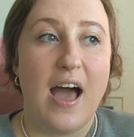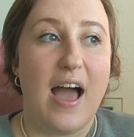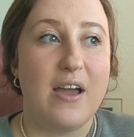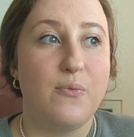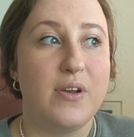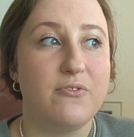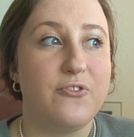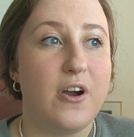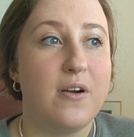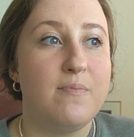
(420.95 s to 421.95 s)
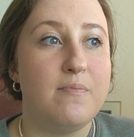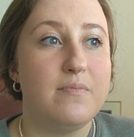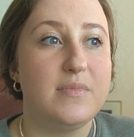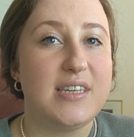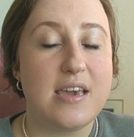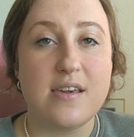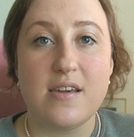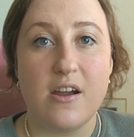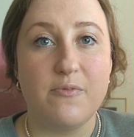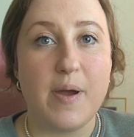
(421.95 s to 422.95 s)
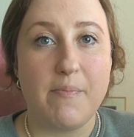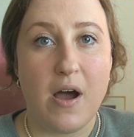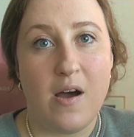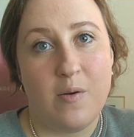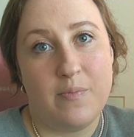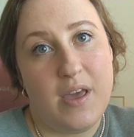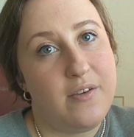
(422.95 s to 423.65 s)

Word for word: I went from taking care of my mom.